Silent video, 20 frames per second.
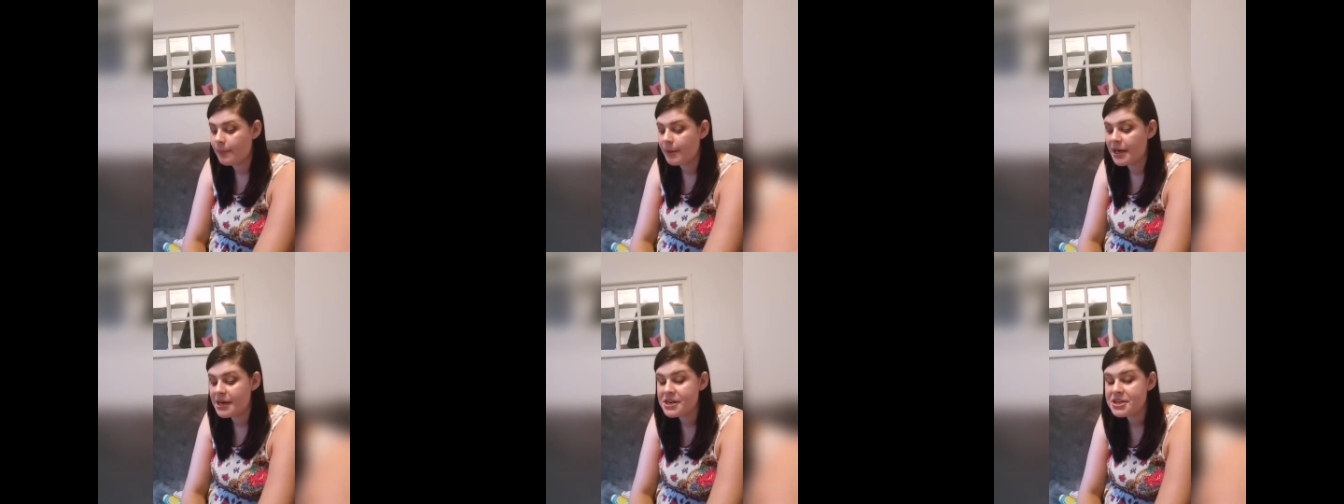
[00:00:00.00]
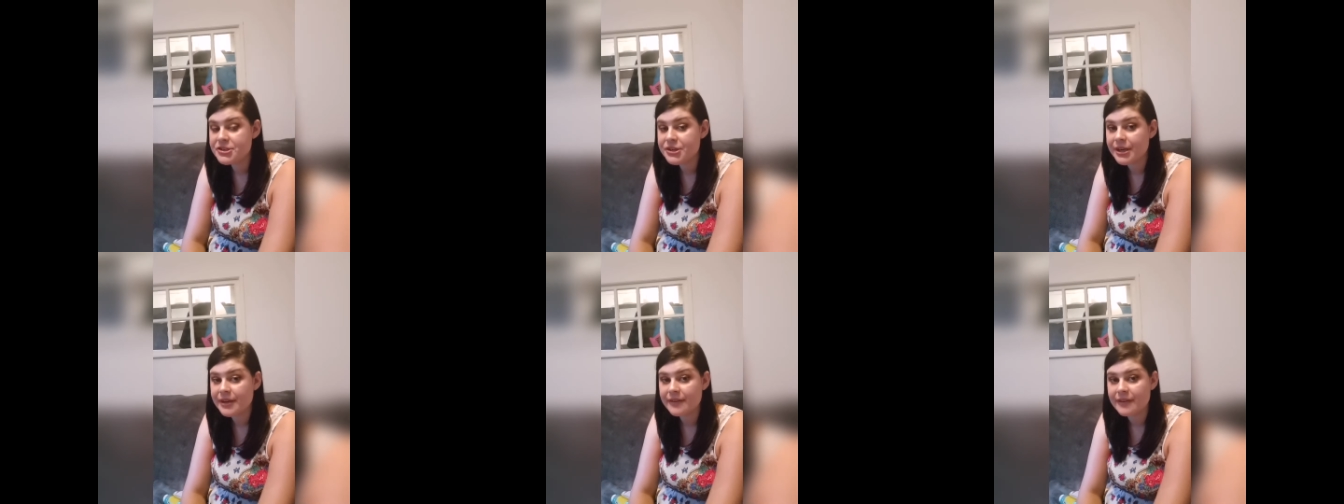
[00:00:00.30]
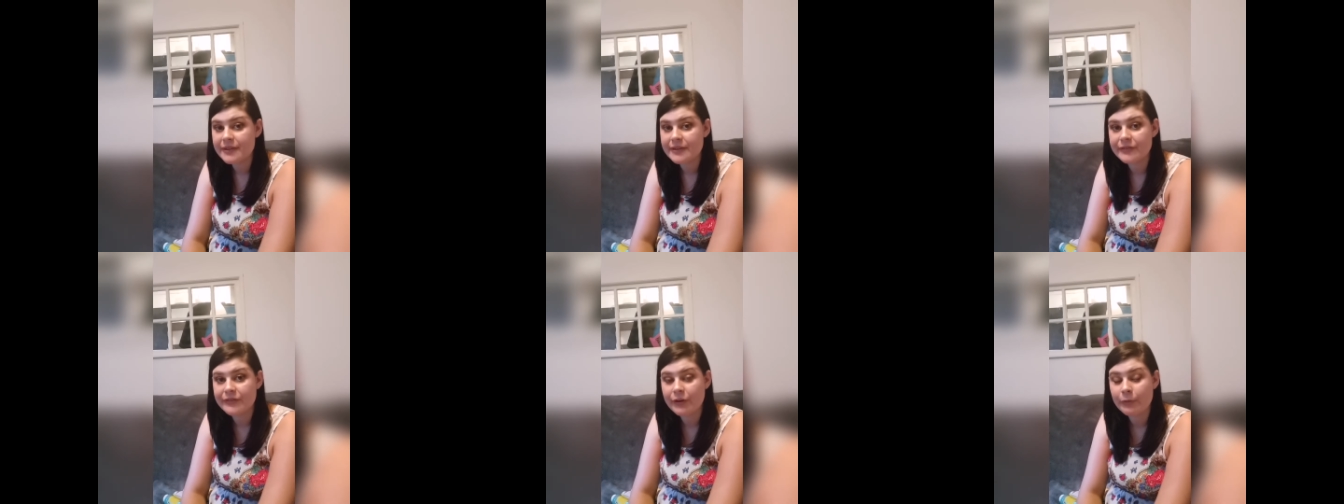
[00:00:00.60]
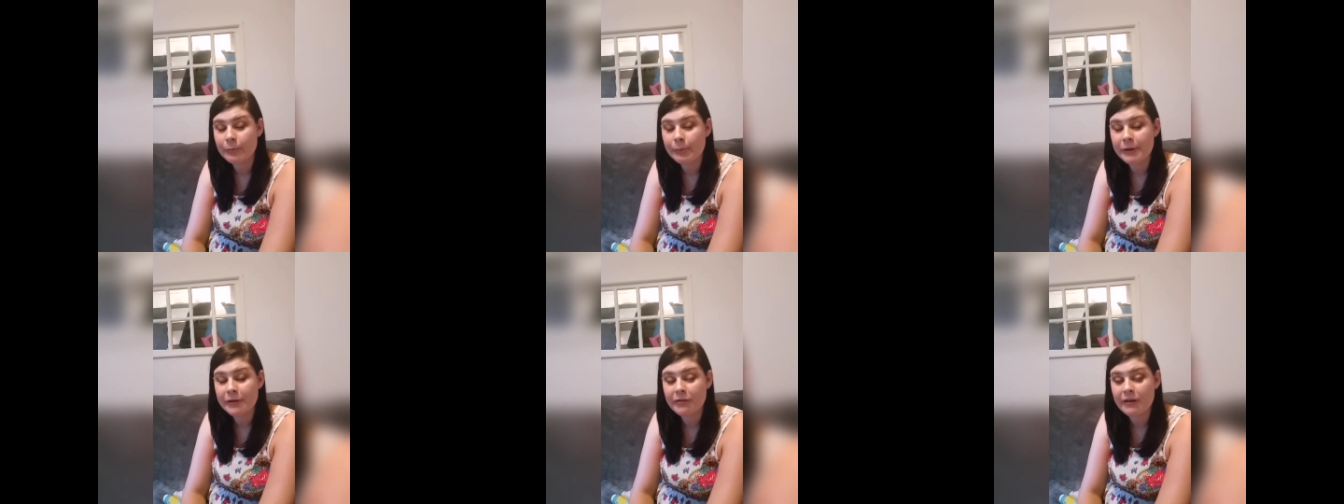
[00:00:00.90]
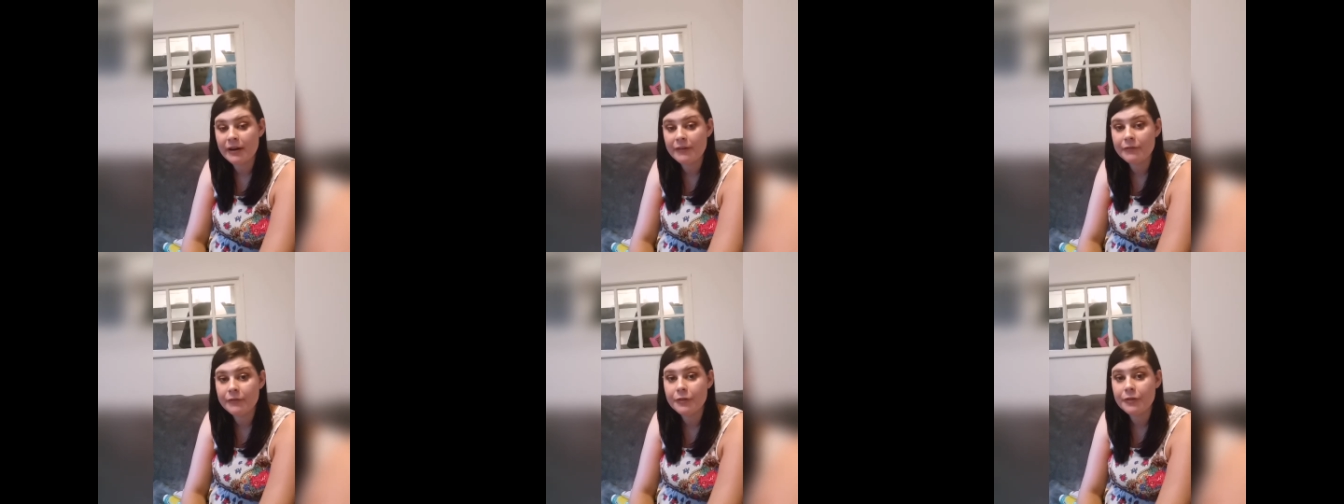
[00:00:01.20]
managed to get this at
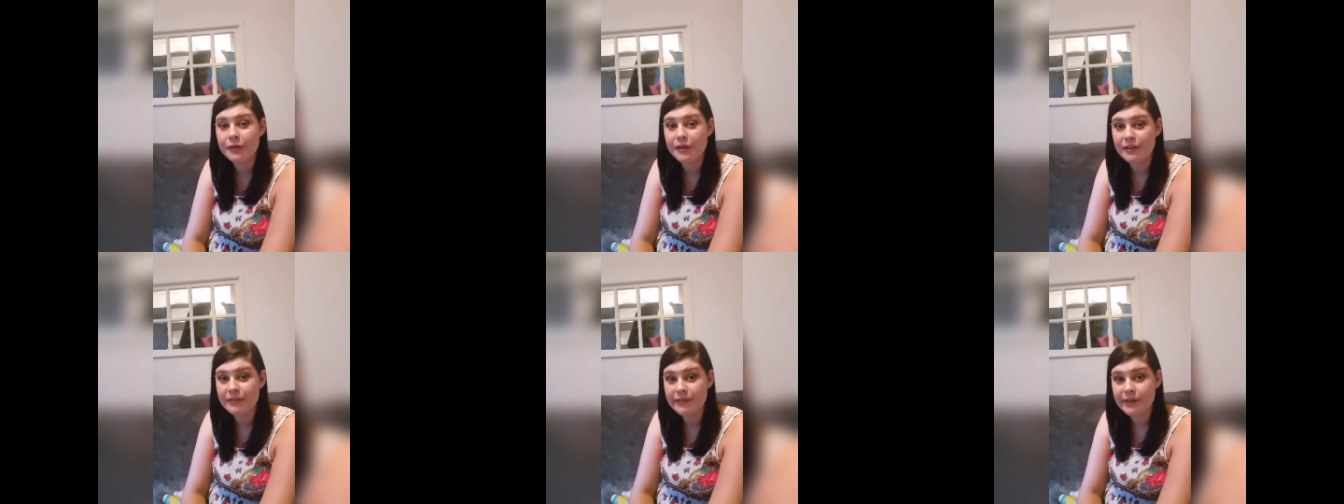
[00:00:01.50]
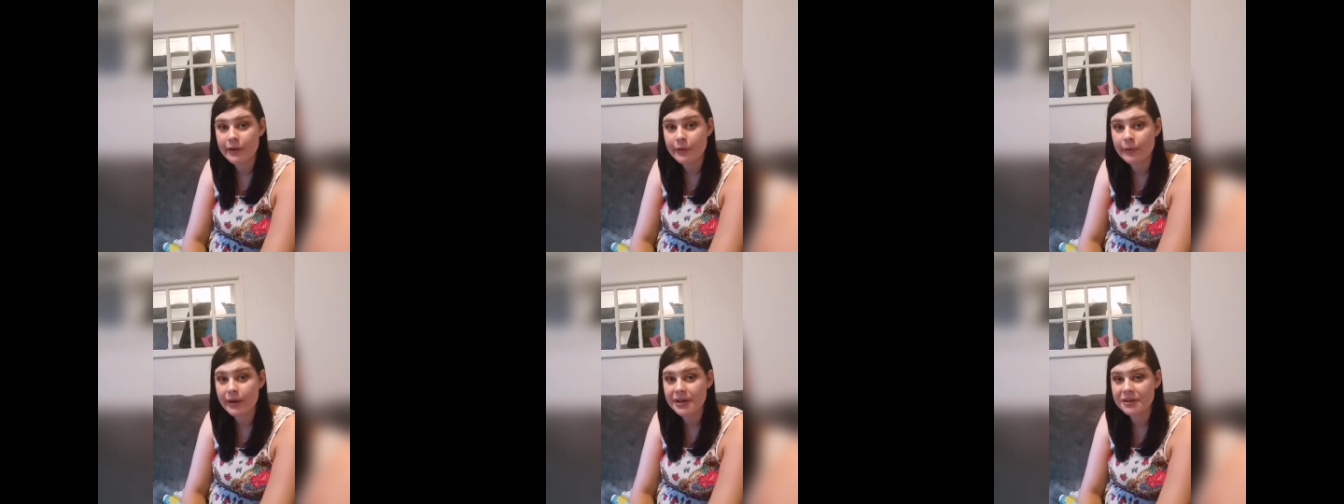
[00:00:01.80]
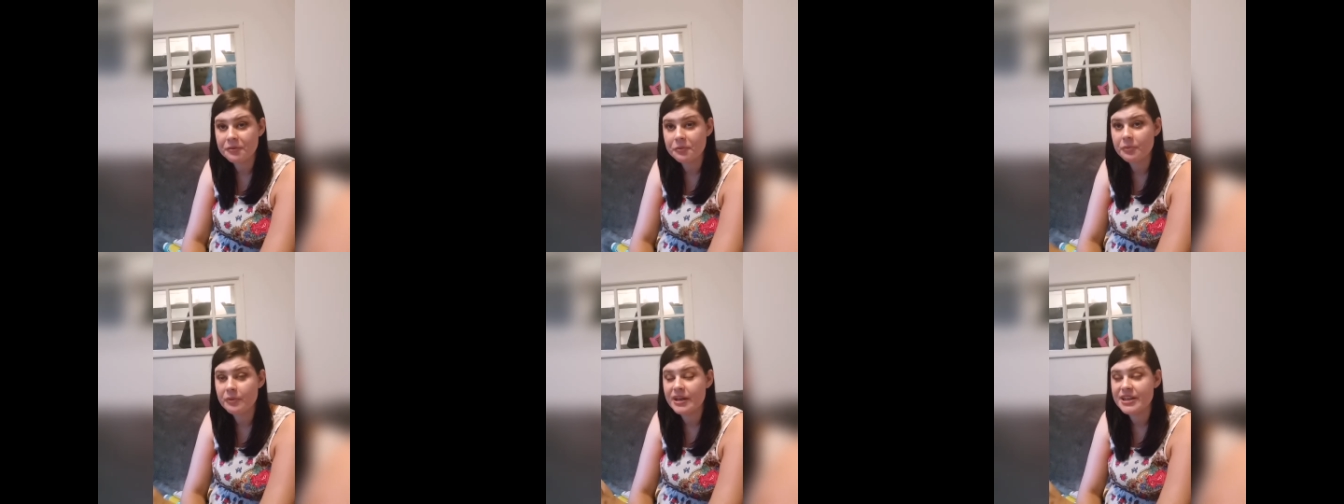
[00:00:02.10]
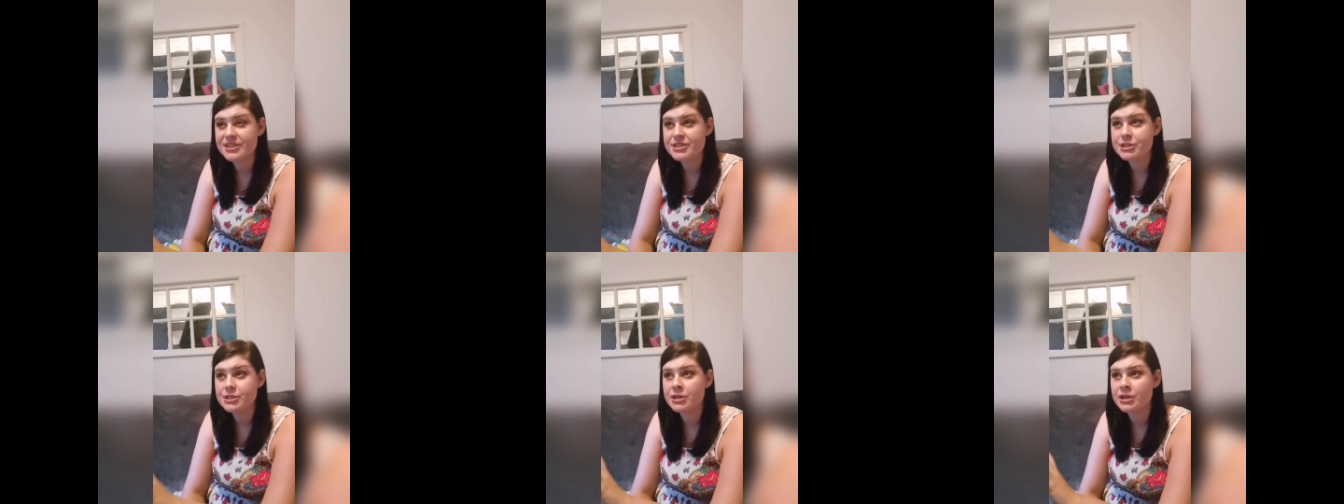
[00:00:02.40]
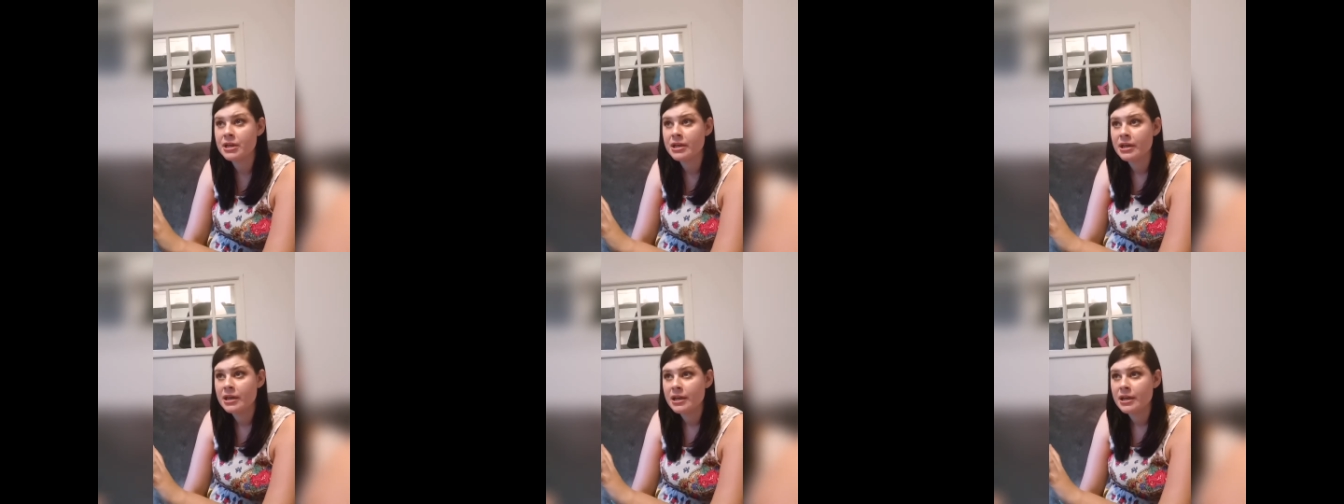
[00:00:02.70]
Hobbycraft for 30 quid which